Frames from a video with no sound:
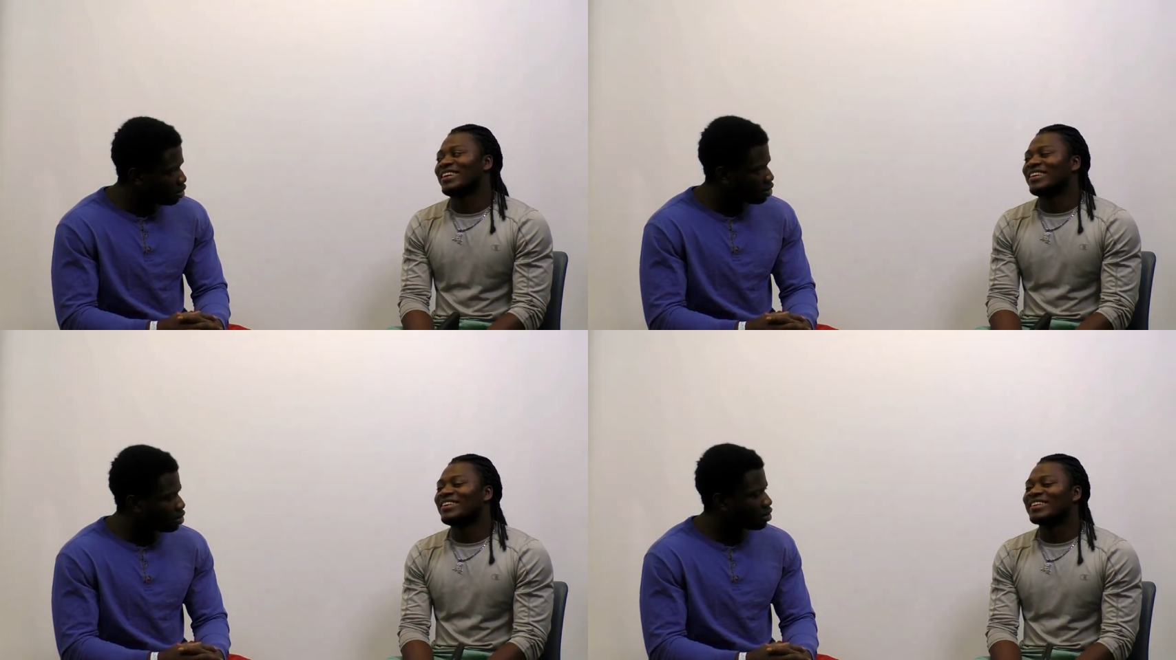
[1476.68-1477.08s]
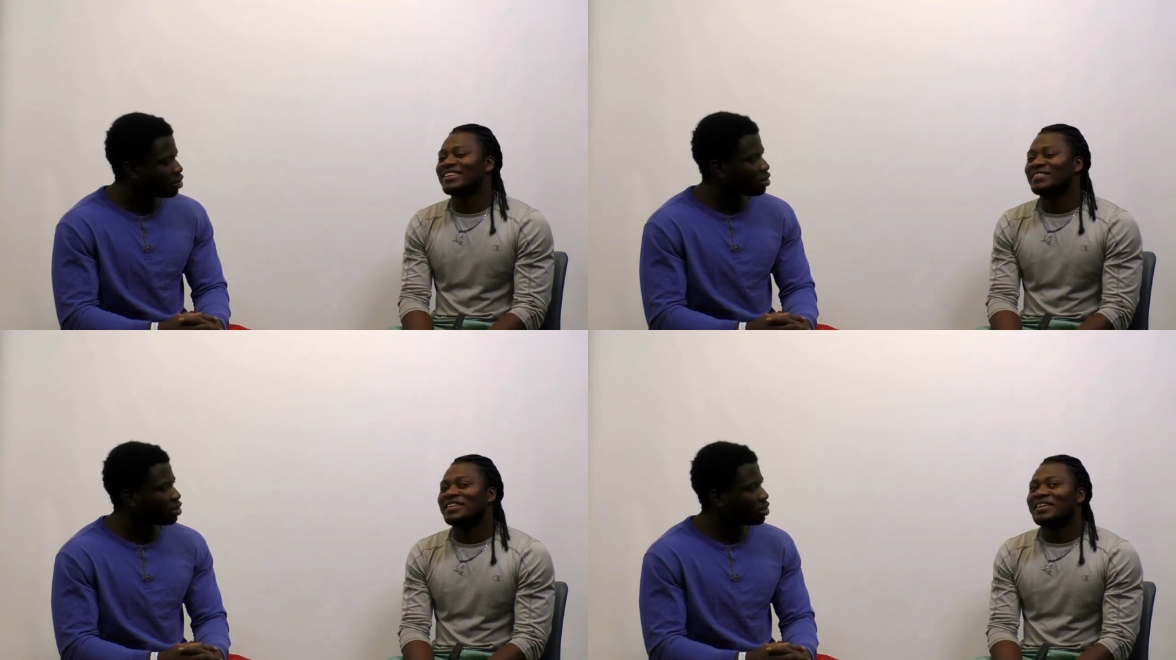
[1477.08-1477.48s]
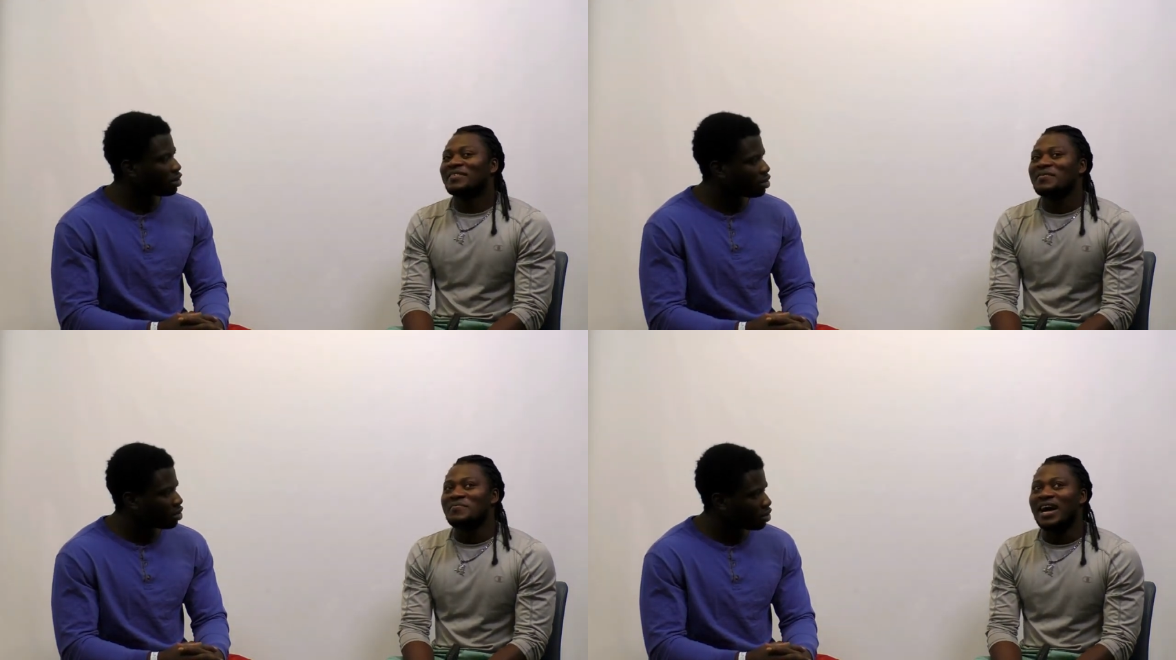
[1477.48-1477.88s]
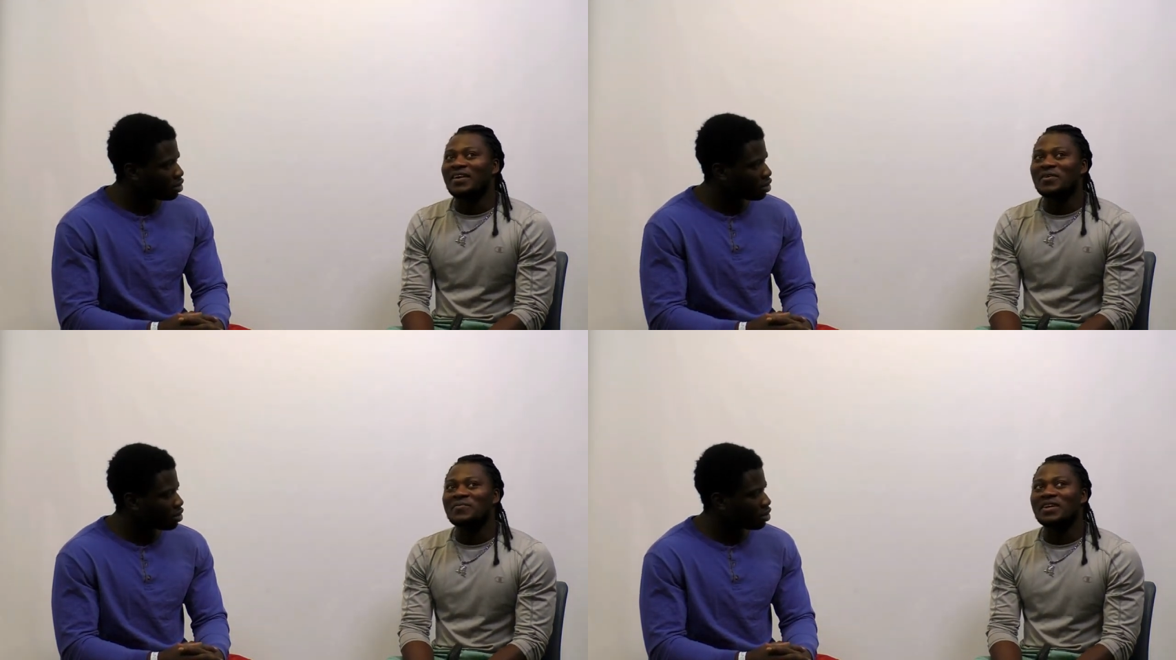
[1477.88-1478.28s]
Speaker 1: Okay,
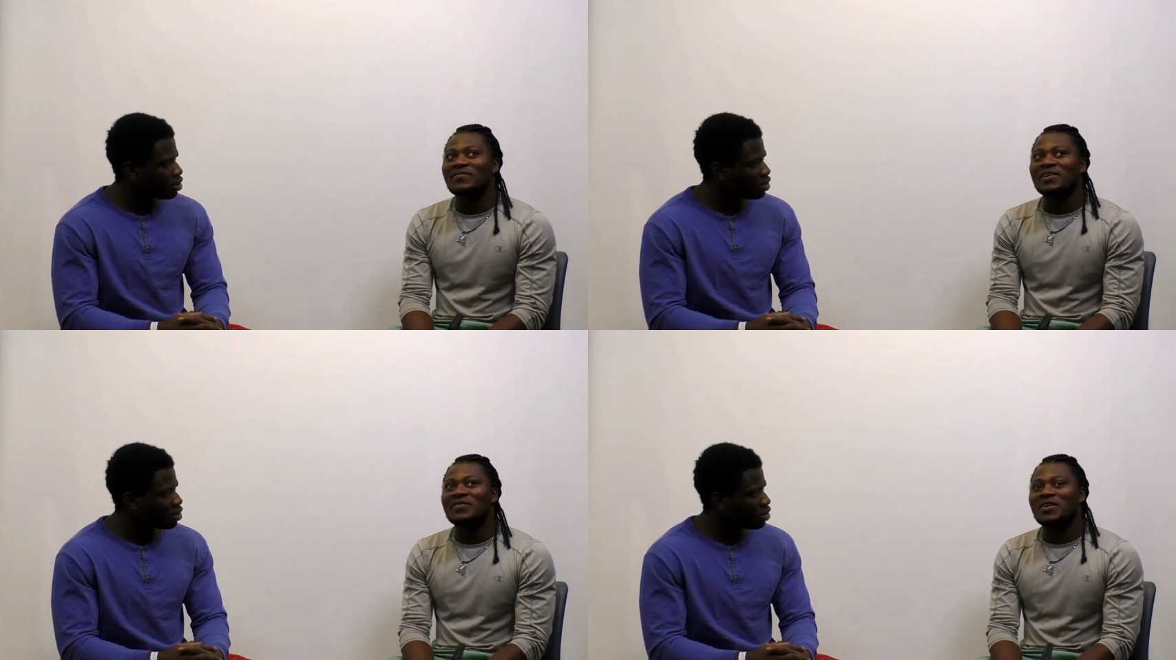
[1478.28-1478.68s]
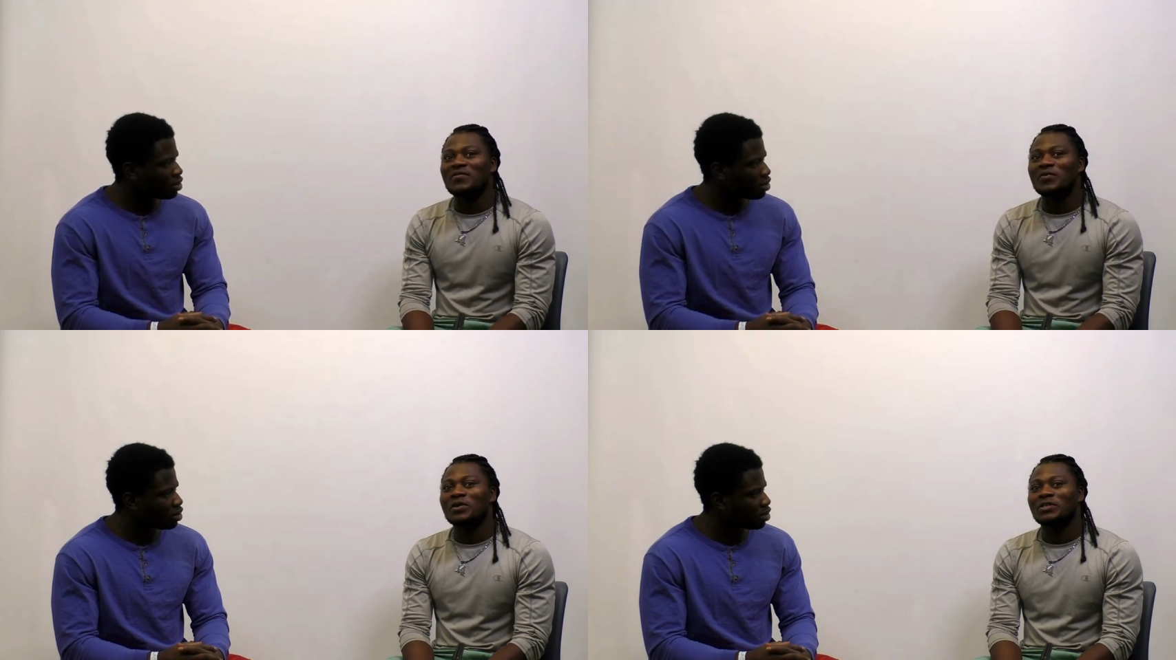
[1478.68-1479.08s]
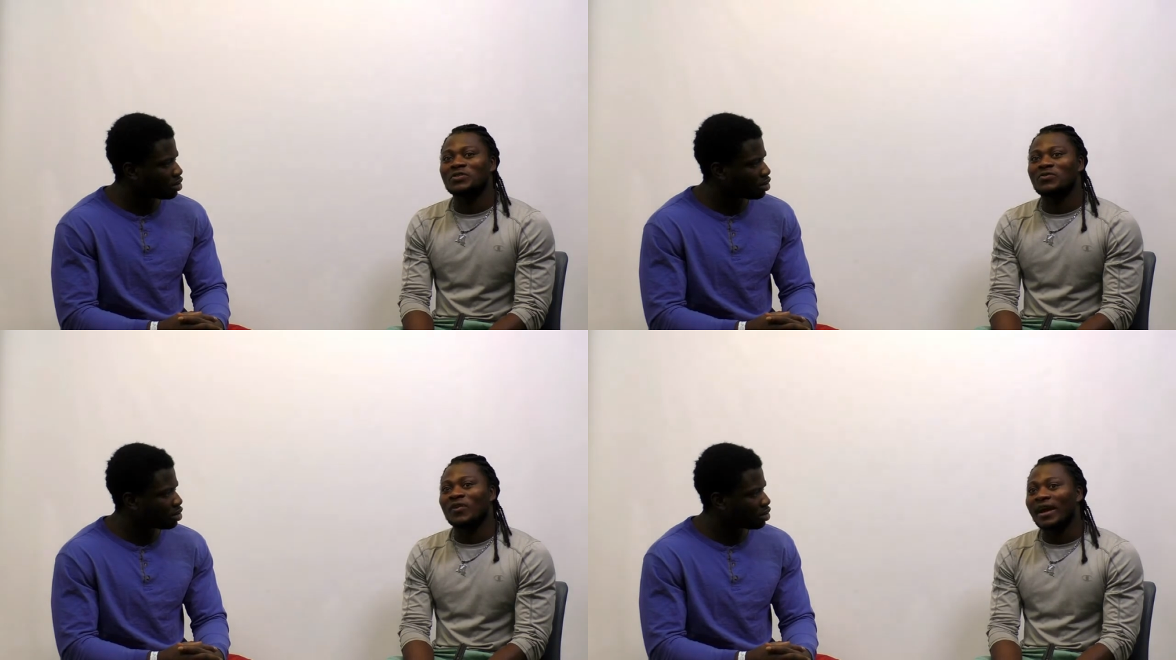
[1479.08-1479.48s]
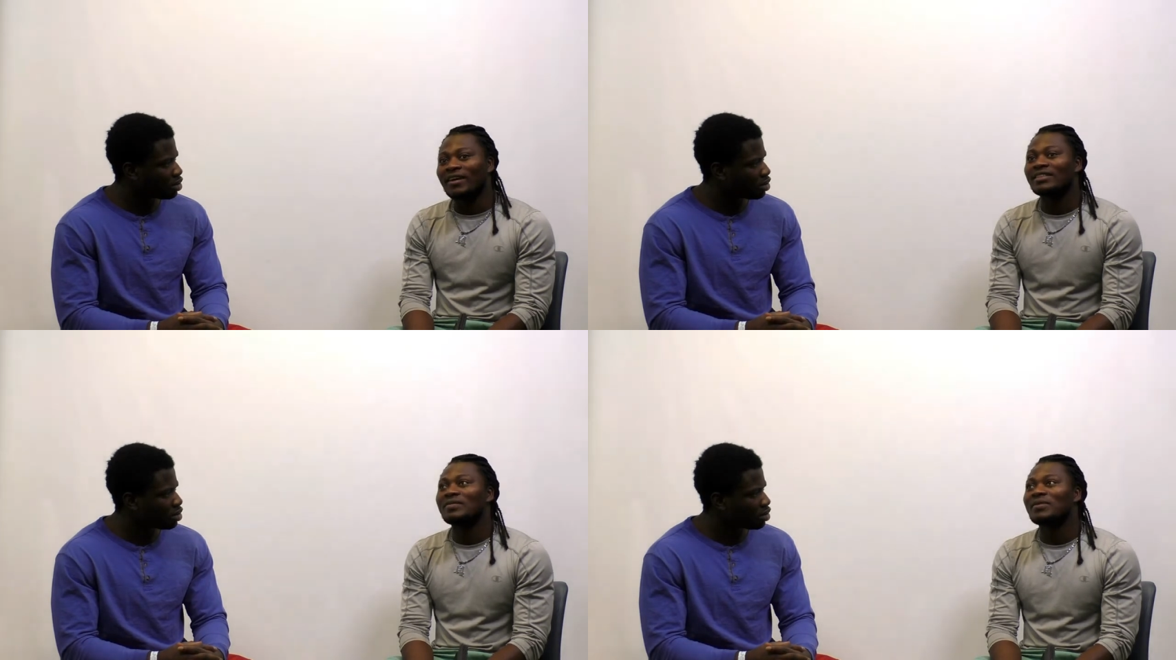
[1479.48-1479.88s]
back home, if I if I were to
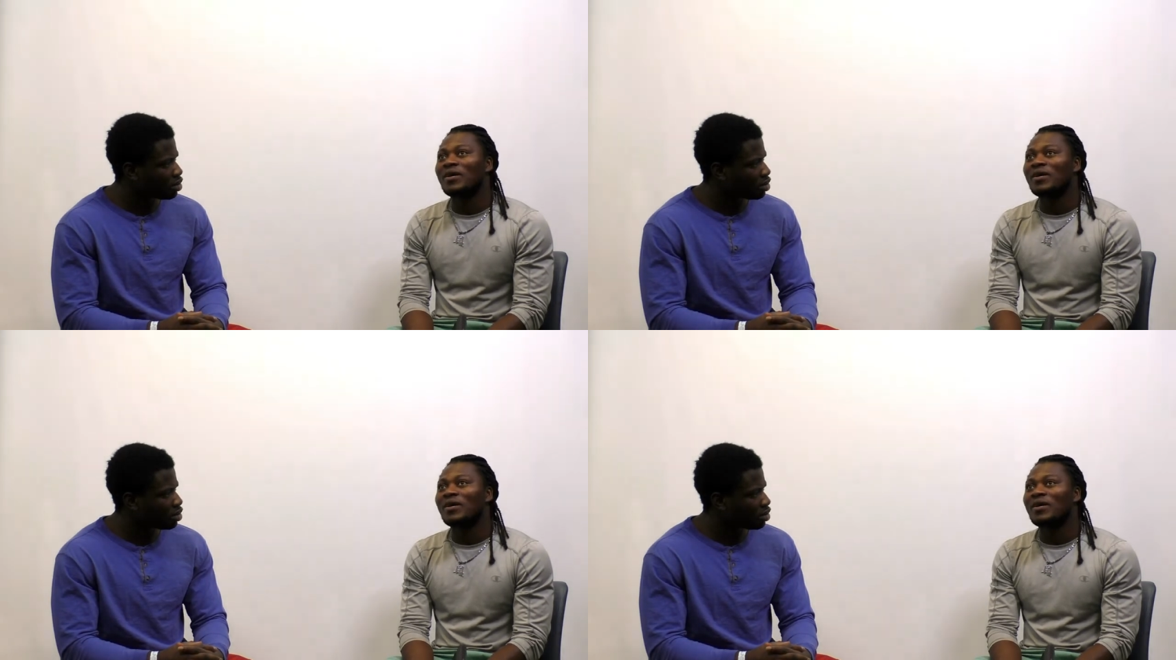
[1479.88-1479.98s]
rank them,